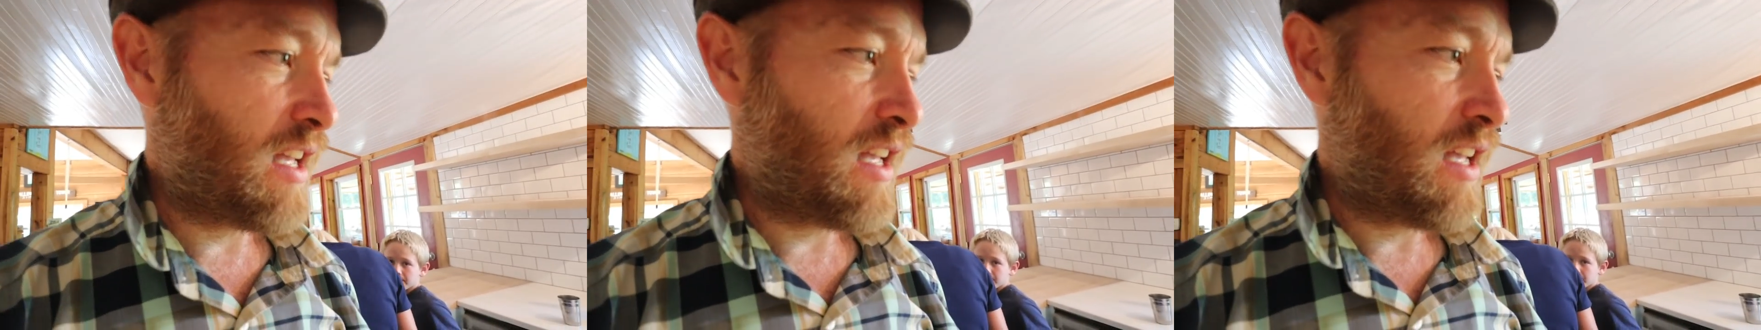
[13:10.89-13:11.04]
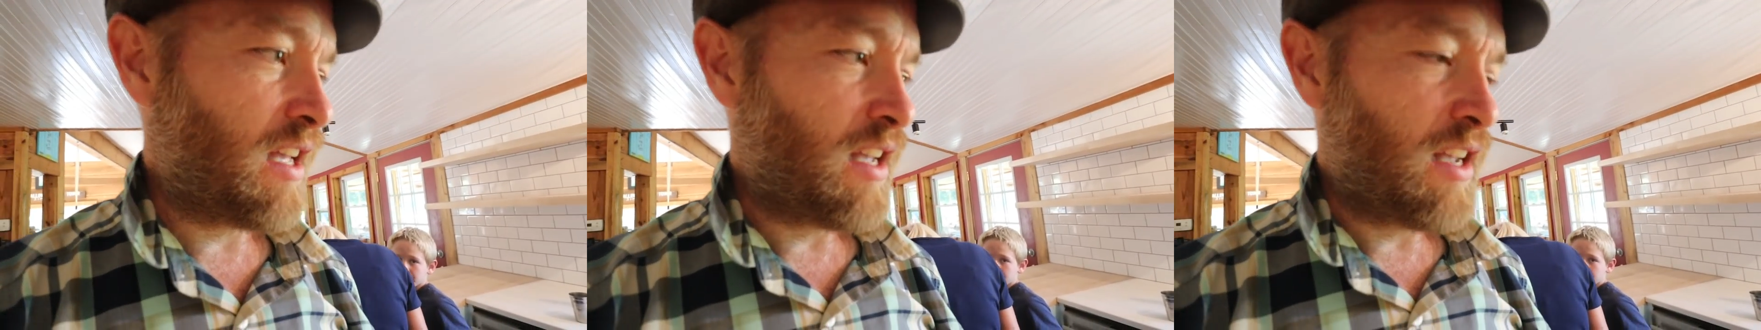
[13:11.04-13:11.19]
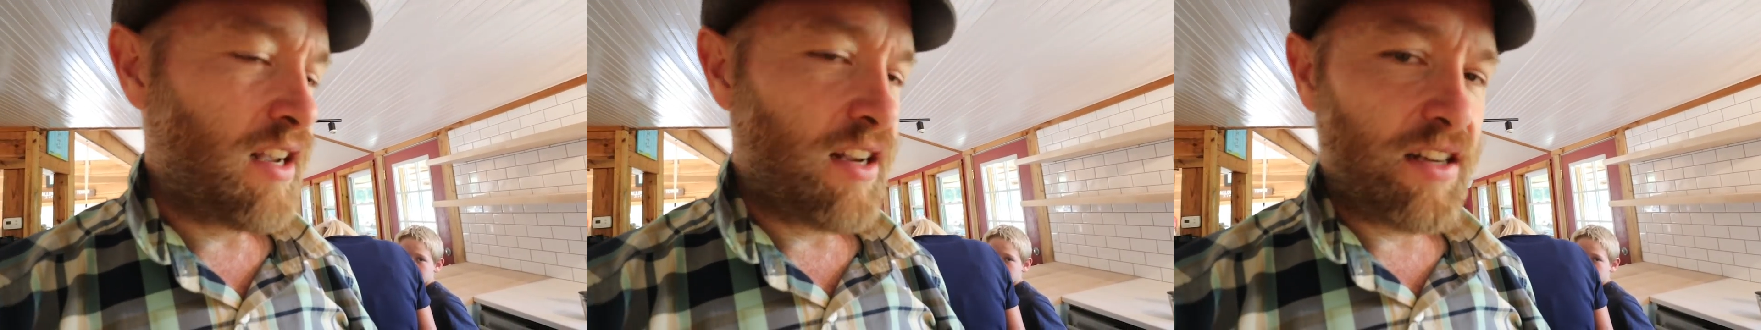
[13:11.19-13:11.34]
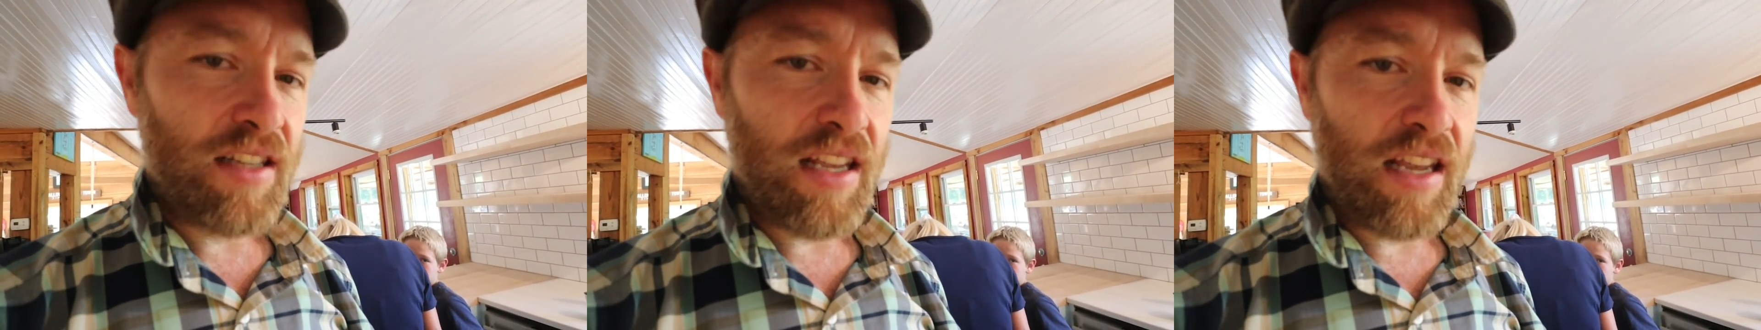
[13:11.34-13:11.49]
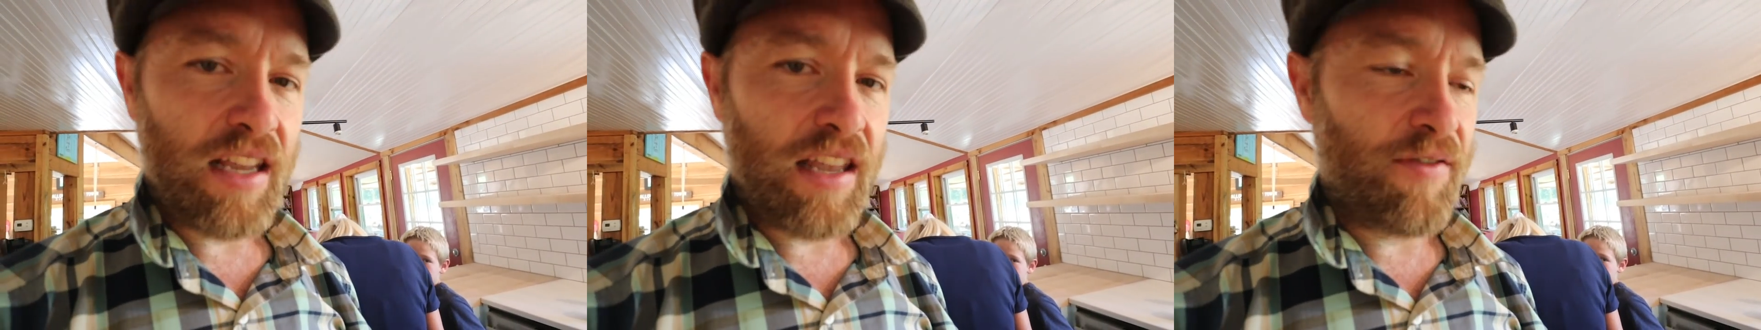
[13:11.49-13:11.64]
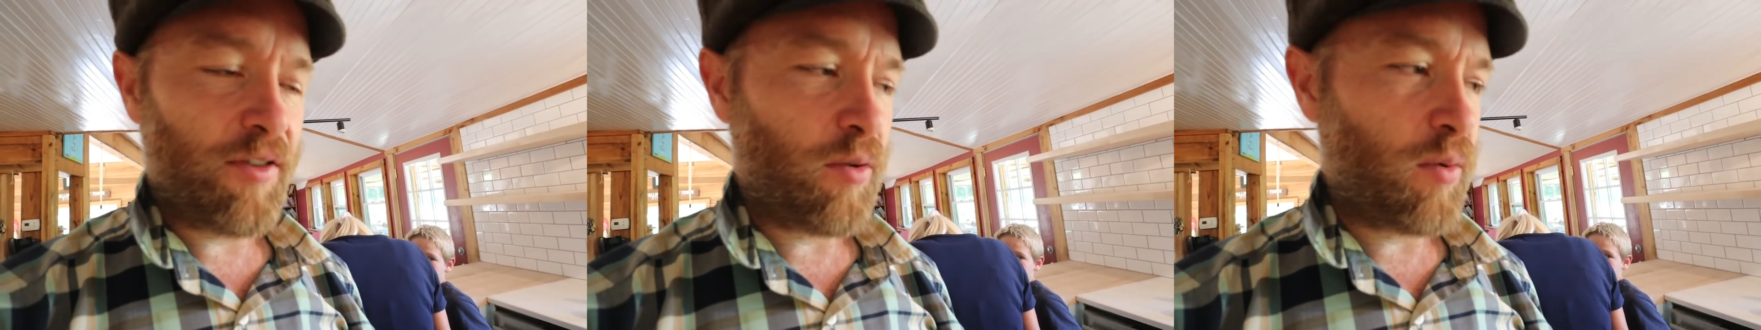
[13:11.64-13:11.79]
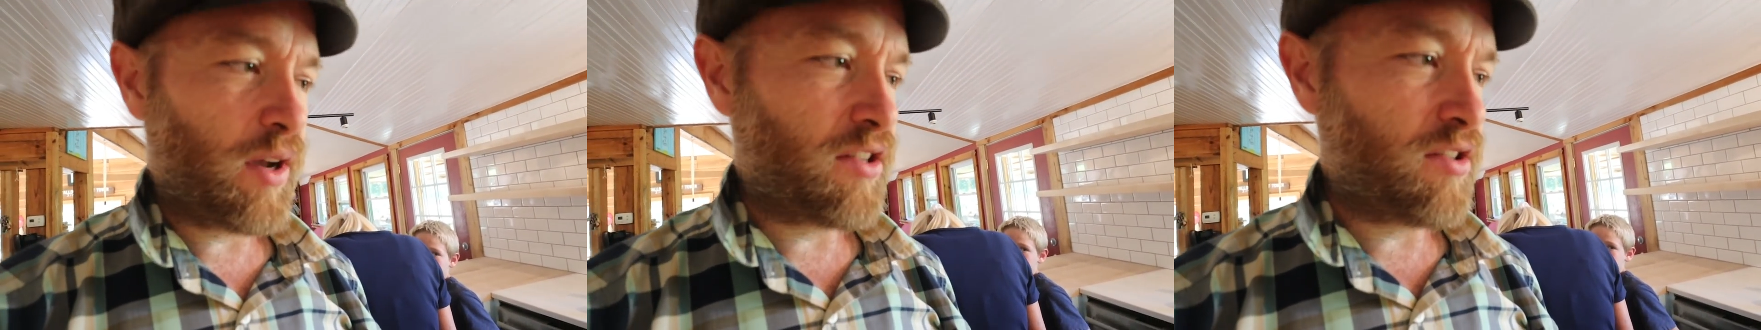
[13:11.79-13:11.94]
Sure. Is that
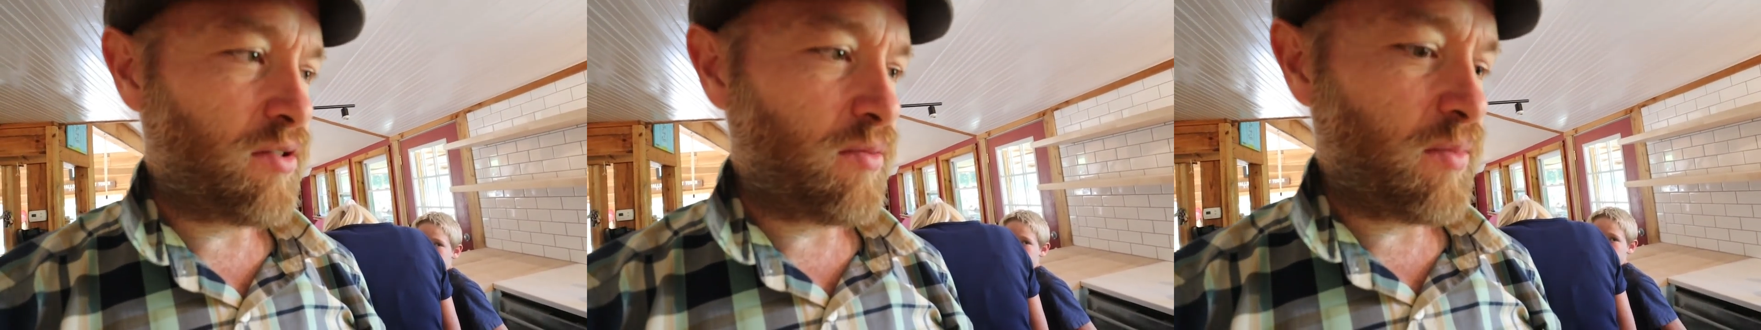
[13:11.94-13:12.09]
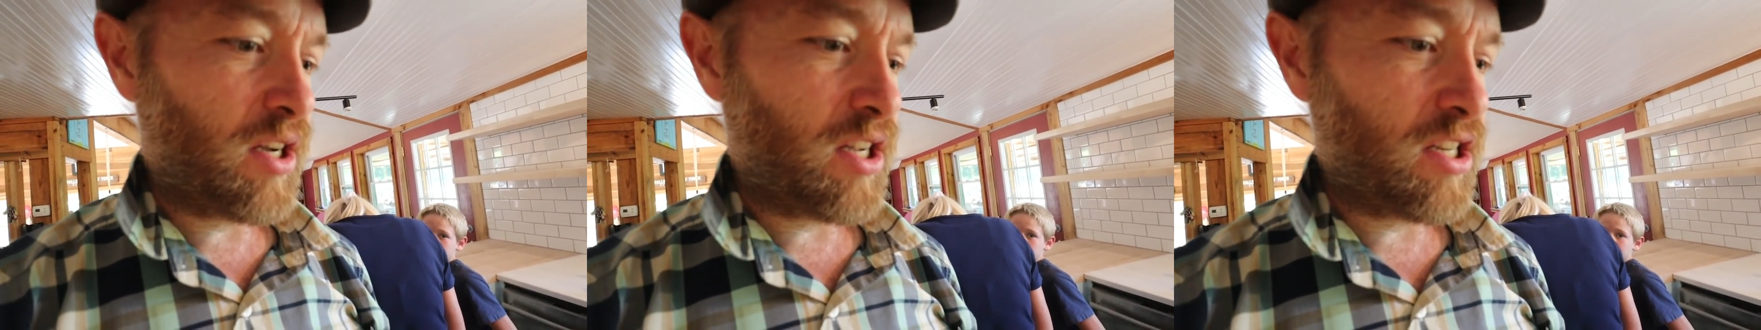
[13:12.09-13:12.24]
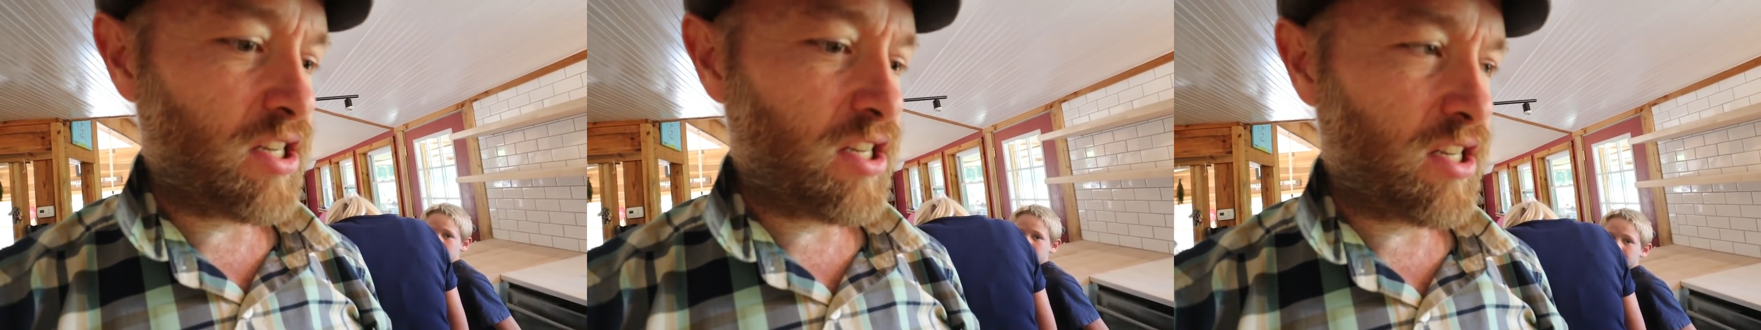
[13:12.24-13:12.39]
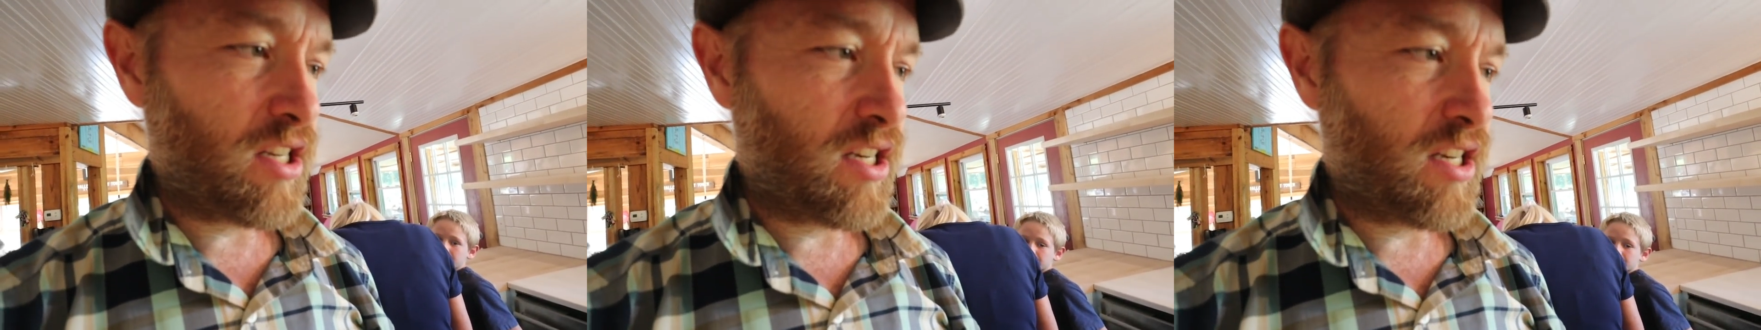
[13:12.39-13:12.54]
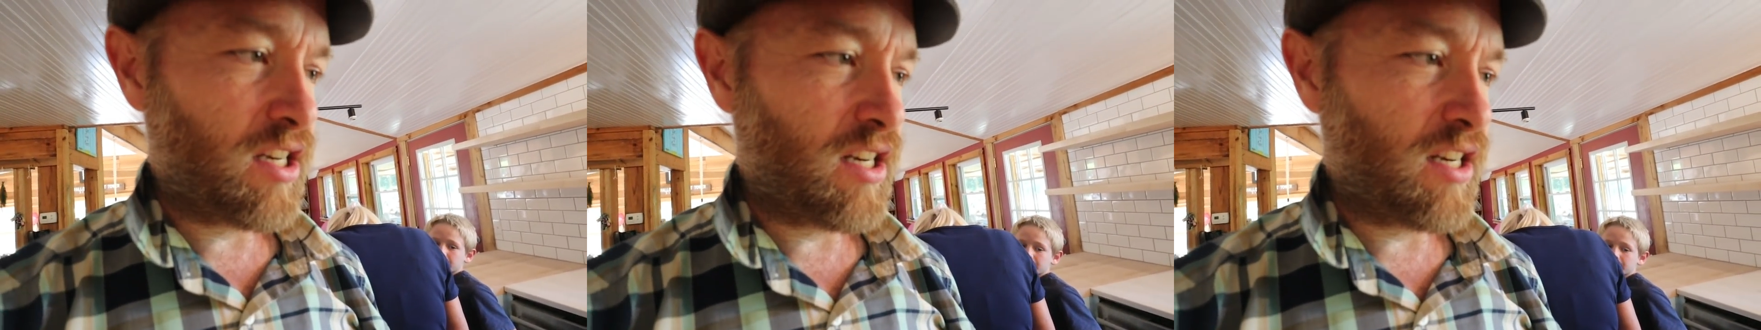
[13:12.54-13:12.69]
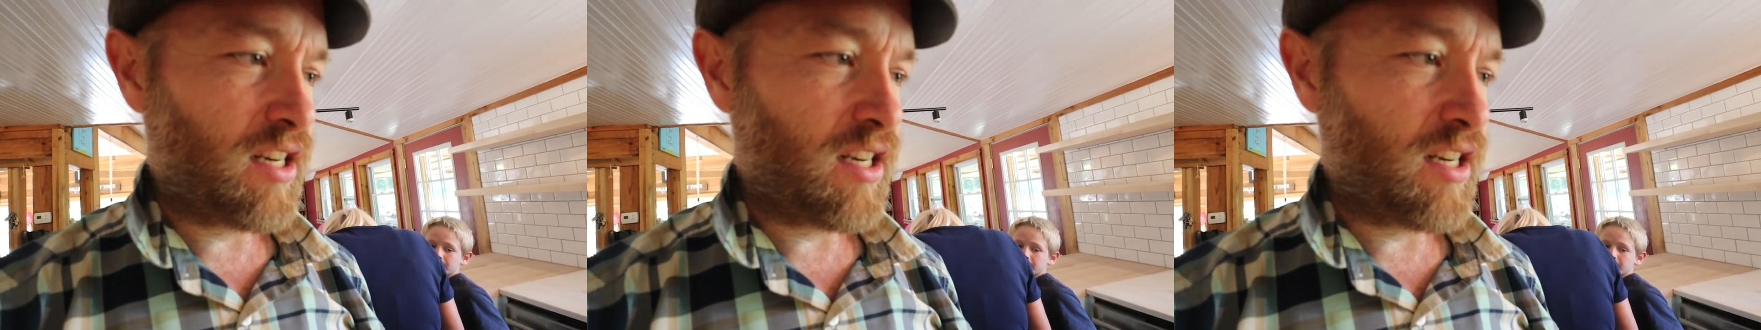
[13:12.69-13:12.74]
giving away too much?